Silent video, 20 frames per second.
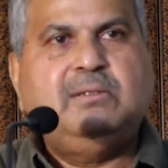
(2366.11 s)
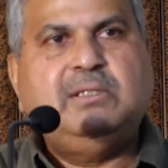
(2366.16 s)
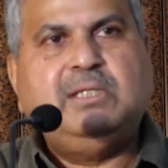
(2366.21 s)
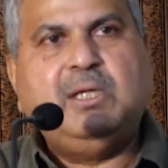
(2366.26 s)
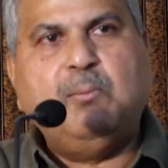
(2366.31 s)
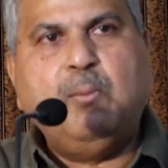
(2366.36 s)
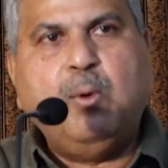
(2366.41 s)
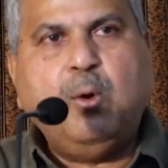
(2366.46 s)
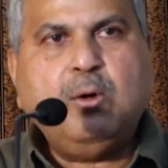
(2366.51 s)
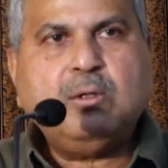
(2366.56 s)
The
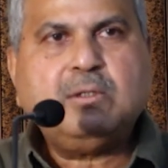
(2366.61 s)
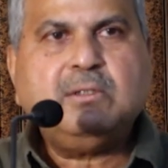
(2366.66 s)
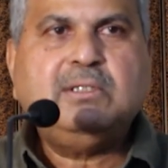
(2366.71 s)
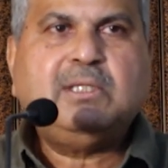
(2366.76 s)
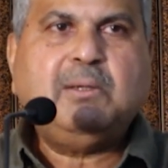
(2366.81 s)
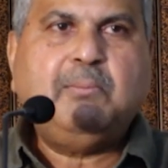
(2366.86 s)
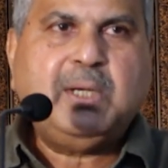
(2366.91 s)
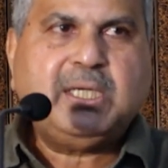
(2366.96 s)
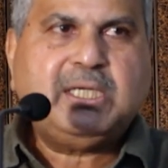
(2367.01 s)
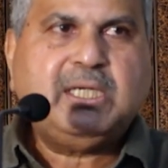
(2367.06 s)
more,
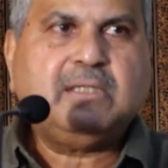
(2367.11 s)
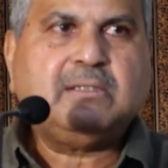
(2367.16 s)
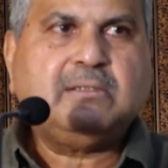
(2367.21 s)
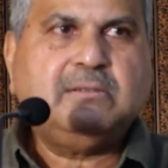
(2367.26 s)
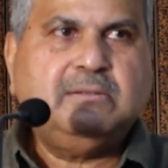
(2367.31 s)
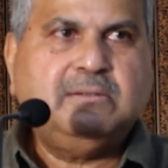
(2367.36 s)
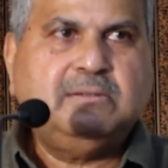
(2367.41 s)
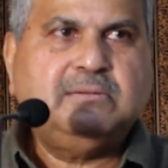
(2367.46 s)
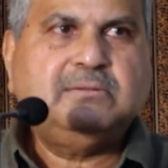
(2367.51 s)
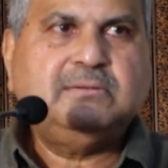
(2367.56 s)
the better.
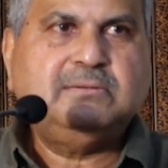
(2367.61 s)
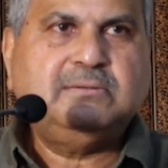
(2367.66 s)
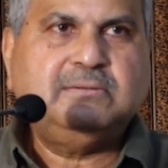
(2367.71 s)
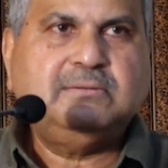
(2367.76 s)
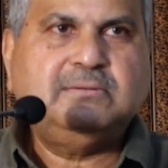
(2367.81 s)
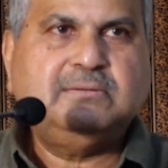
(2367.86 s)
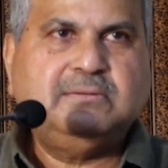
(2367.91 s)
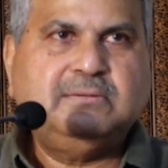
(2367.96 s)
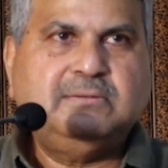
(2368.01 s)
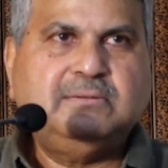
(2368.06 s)

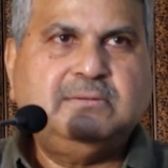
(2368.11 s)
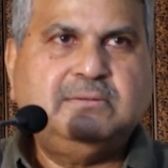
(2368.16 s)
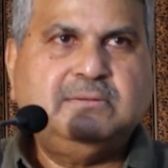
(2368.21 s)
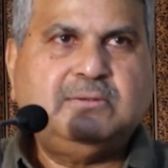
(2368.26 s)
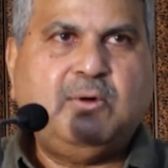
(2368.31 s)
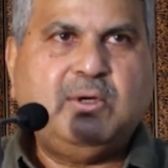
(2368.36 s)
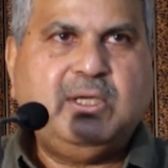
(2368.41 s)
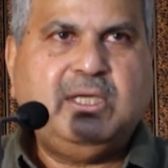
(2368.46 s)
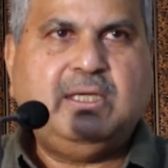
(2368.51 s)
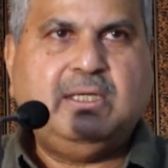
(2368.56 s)

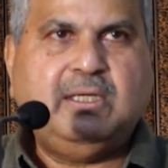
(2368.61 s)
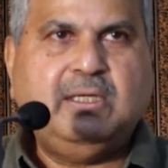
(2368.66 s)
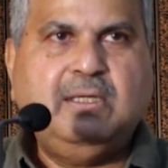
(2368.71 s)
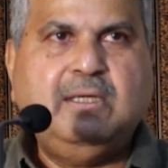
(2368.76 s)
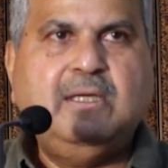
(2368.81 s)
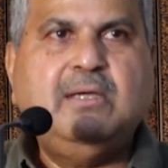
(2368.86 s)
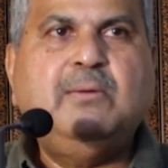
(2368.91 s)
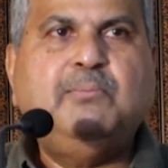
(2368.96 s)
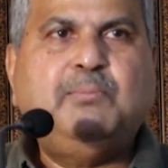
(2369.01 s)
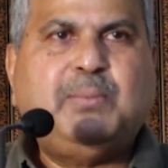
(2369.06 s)
Okay,
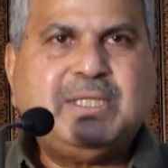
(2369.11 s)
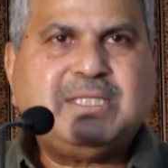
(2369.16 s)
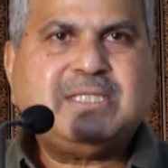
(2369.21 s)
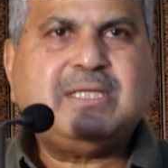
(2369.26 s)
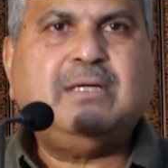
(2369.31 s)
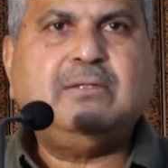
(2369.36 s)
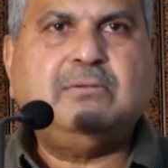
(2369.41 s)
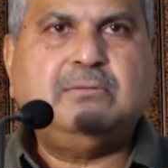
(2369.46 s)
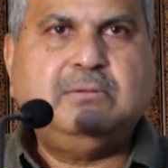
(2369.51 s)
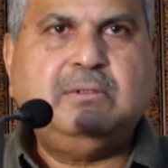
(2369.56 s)

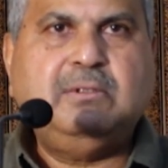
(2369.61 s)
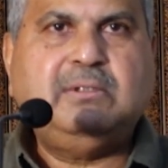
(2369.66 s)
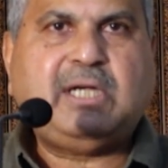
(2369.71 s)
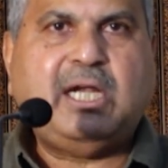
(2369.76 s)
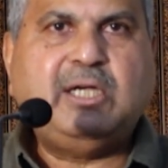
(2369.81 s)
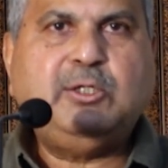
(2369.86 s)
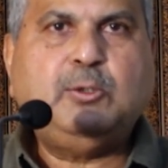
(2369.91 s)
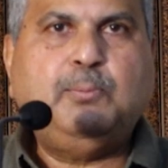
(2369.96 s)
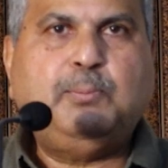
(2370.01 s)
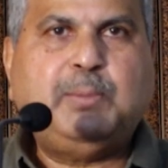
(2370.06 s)

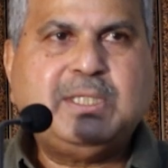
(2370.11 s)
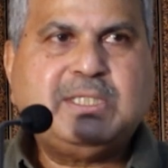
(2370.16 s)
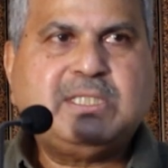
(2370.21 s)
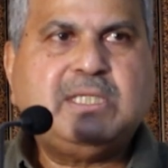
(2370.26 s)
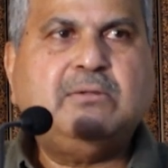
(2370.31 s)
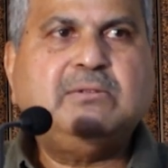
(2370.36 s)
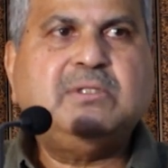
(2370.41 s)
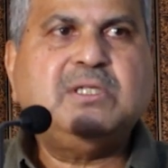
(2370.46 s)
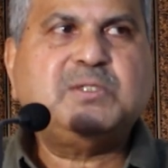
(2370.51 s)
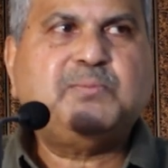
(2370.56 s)
try to
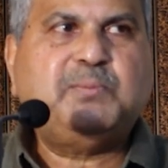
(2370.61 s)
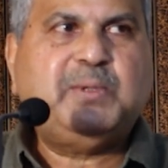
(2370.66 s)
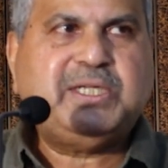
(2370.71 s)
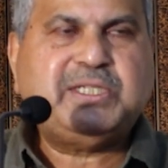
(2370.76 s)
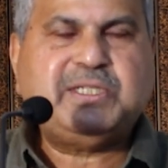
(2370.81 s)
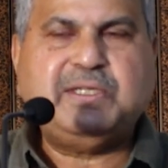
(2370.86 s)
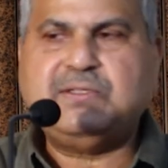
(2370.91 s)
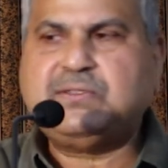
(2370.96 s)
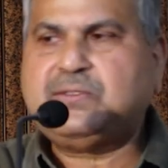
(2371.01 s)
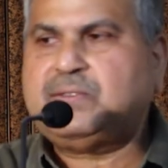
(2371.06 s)
preserve the
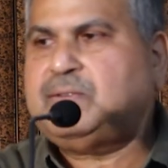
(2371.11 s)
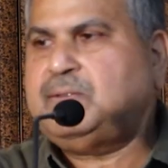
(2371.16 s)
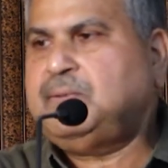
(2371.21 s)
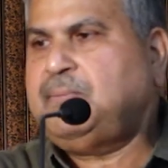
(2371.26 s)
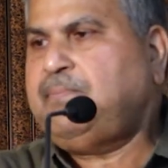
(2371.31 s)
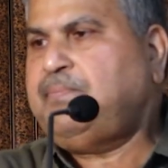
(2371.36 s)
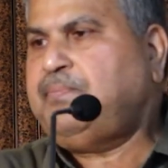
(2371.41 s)
species.